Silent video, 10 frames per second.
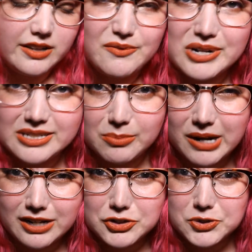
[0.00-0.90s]
if I did
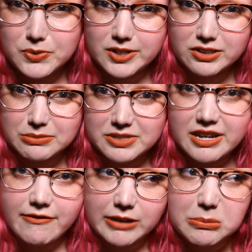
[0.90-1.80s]
buy another sweater, it would
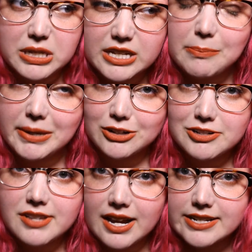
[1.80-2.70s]
definitely be in a bigger
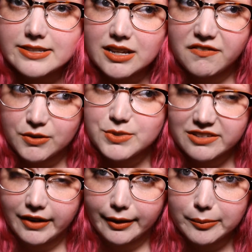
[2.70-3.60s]
size if it
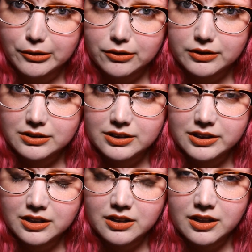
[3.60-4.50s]
was available.
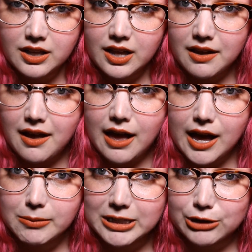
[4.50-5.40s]

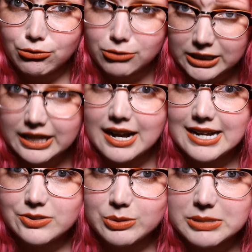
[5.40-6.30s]
I'm getting really
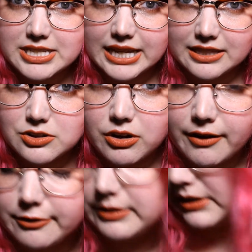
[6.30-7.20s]
hot, so I'm gonna take this off.